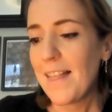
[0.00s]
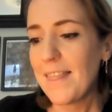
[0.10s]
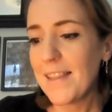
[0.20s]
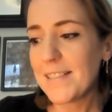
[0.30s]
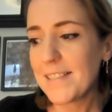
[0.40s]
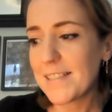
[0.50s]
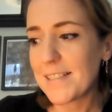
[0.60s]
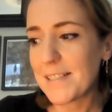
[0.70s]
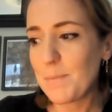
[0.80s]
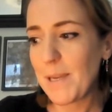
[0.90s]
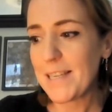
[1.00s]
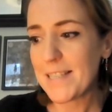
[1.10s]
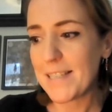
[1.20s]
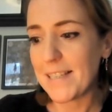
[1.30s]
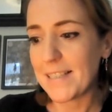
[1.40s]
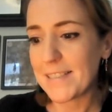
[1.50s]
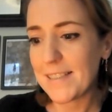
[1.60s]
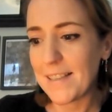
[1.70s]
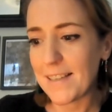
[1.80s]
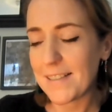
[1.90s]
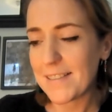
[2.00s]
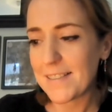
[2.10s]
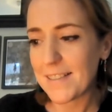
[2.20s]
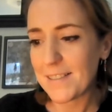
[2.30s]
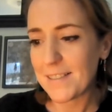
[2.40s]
this is a species that's